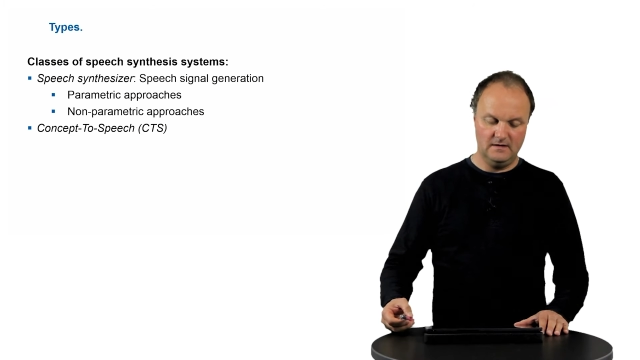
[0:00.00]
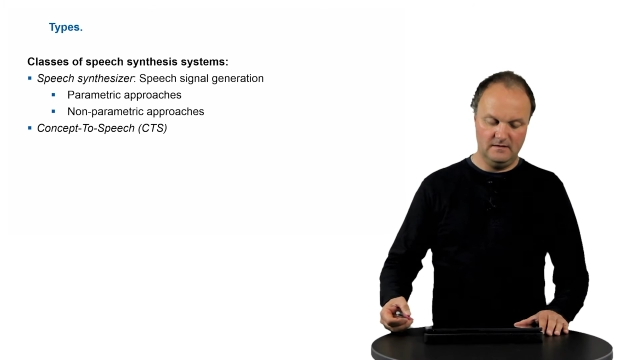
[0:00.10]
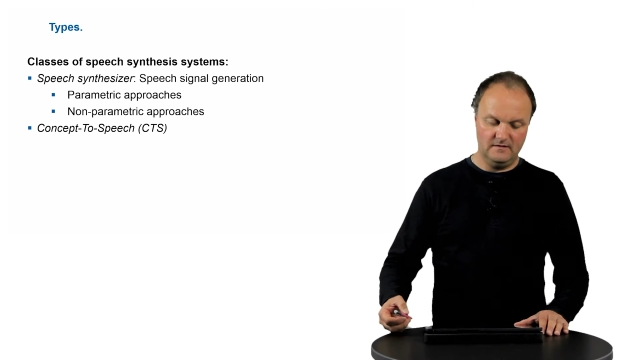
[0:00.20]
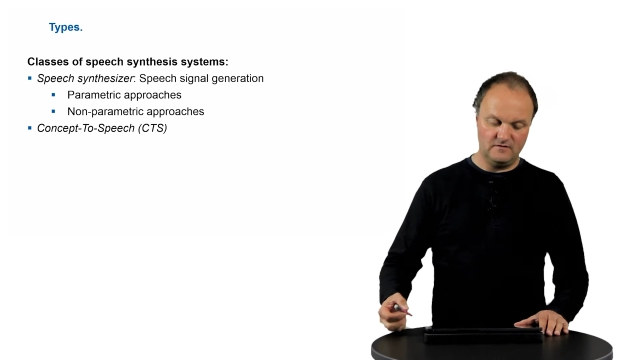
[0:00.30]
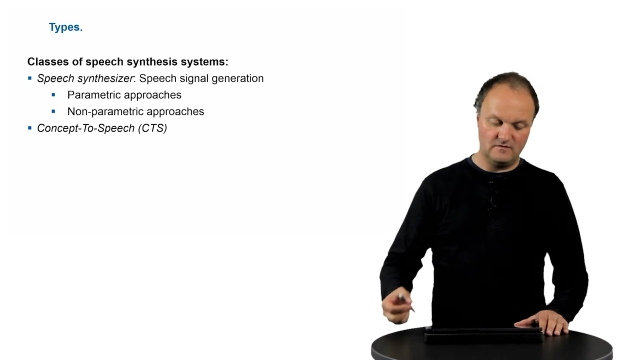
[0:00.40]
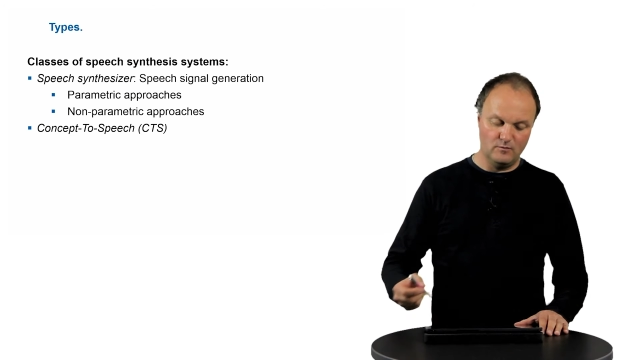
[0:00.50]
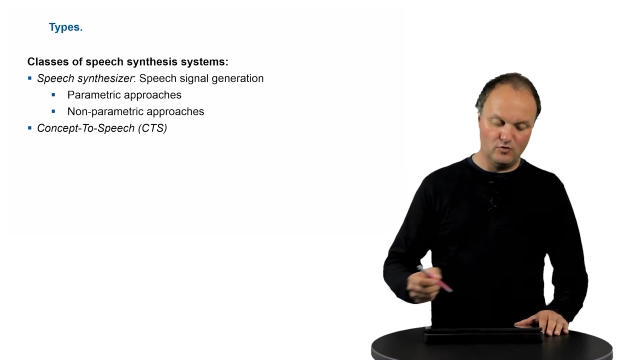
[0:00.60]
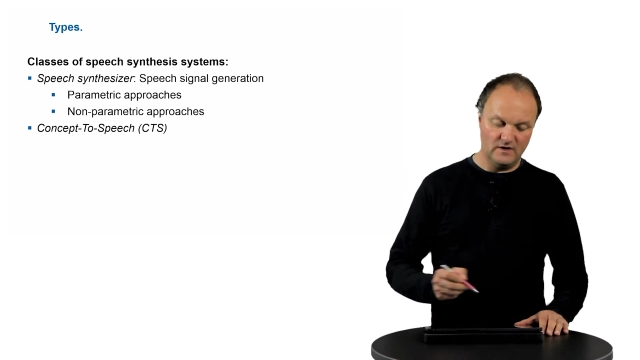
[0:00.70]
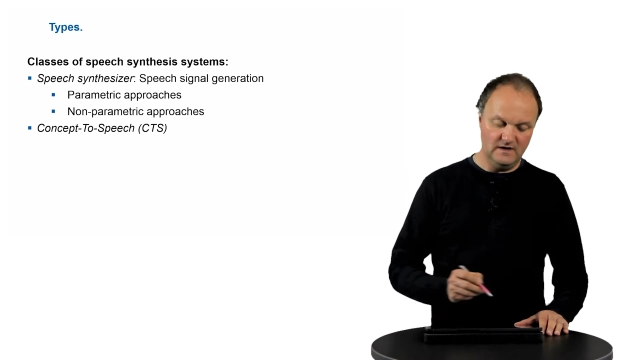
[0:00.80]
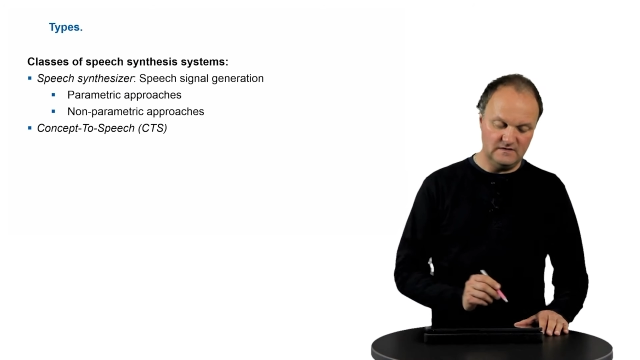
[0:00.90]
This is a
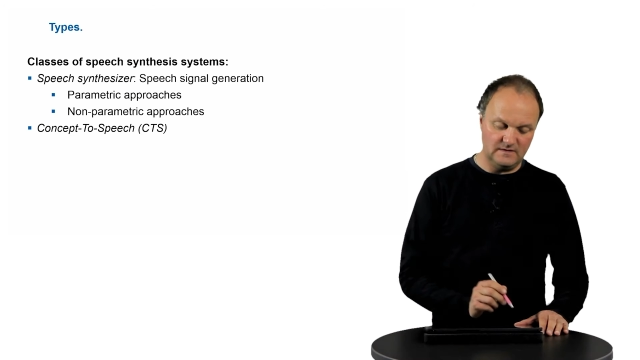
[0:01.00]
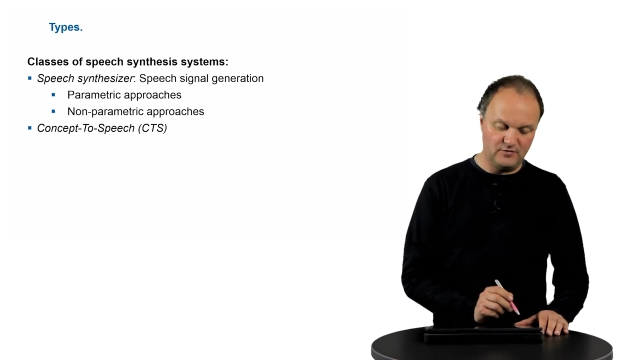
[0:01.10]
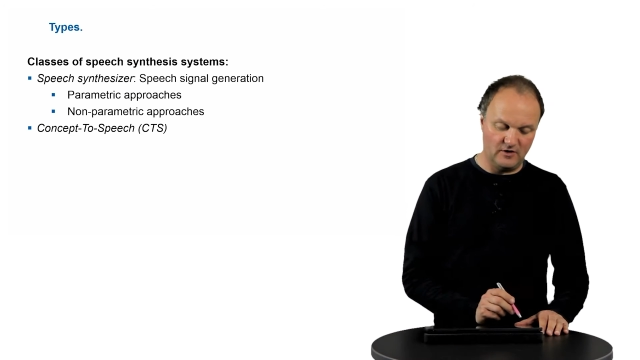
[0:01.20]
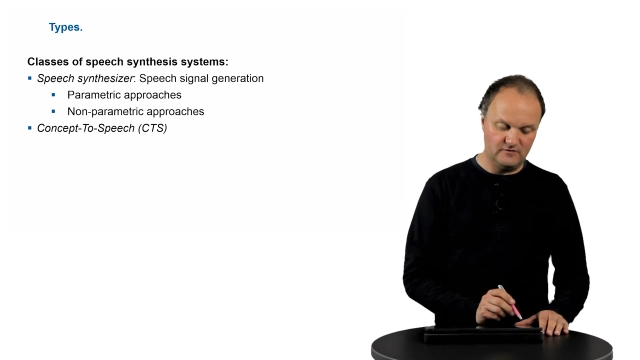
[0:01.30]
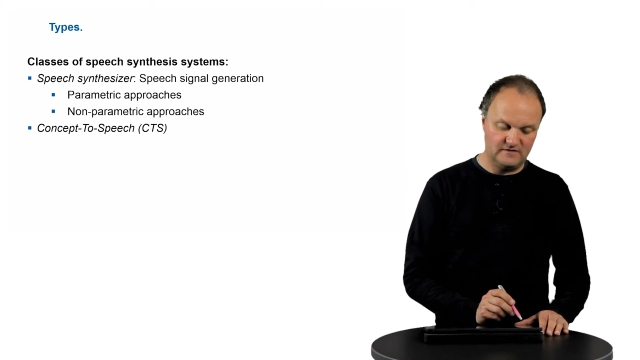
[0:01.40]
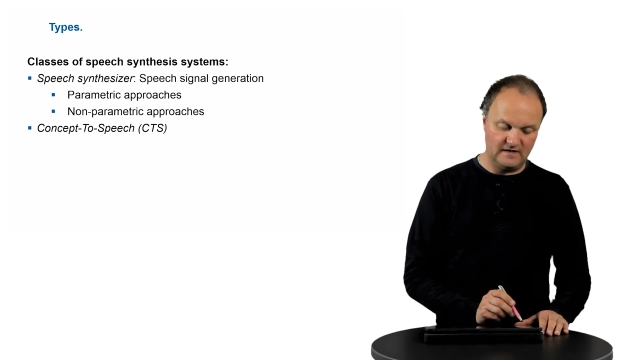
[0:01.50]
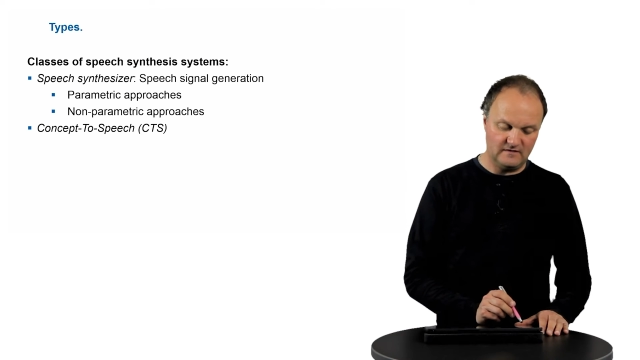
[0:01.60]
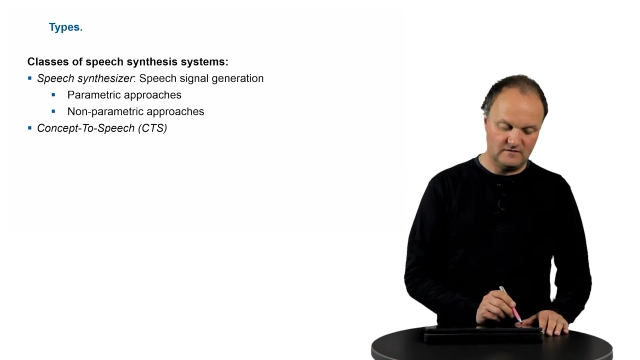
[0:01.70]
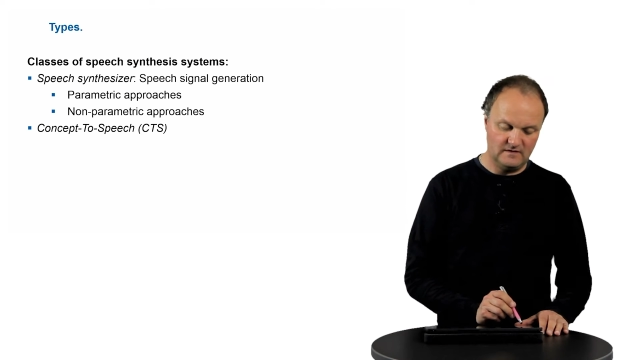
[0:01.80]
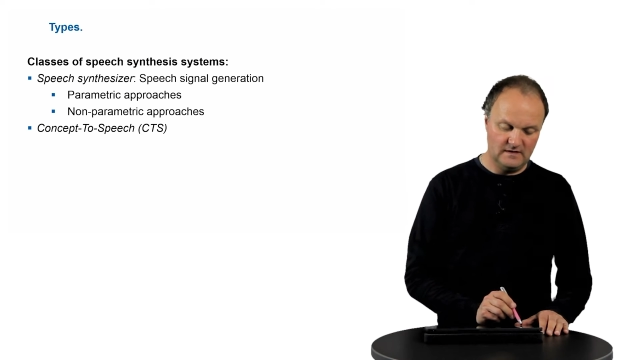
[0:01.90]
more easy
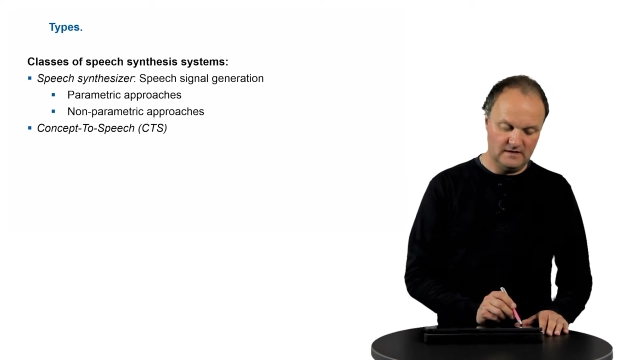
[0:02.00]
process